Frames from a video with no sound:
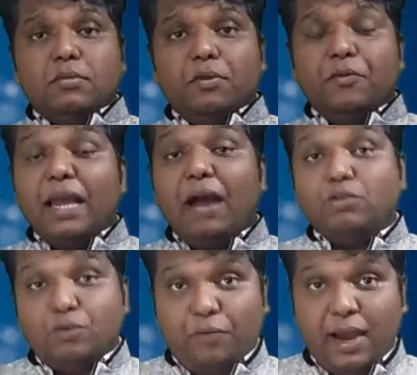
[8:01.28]
we have
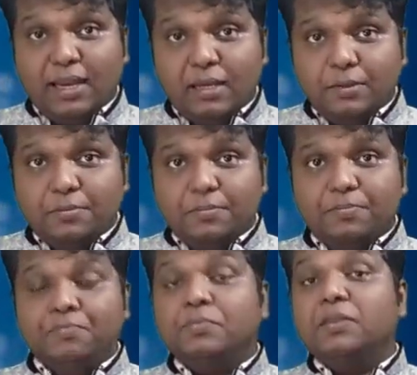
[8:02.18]
to find
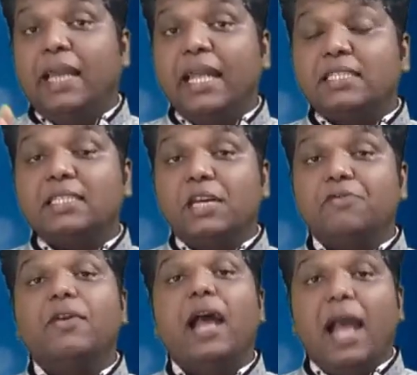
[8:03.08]
the
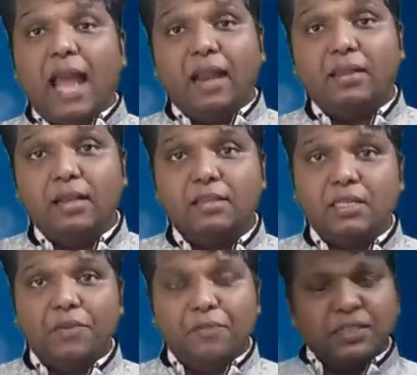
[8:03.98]
HCF and the
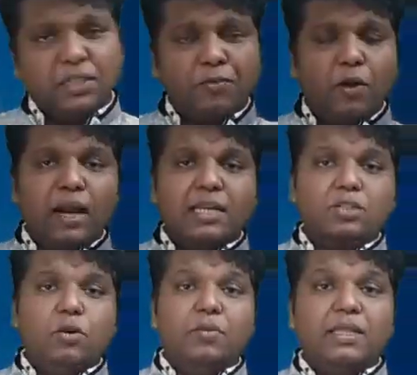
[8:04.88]
LCM. First of all, let us
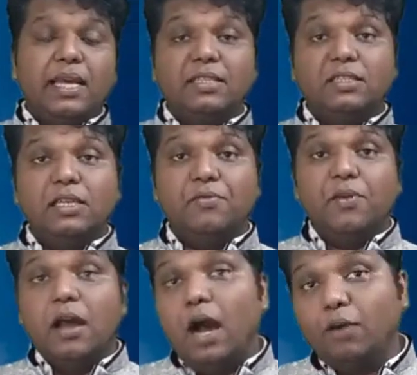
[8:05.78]
go with HCF.
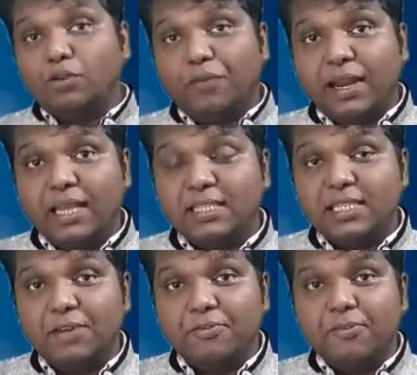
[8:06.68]
How to find
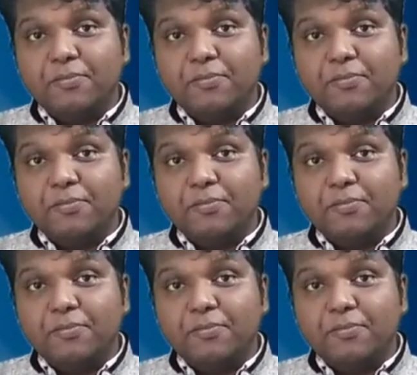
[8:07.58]
HCF?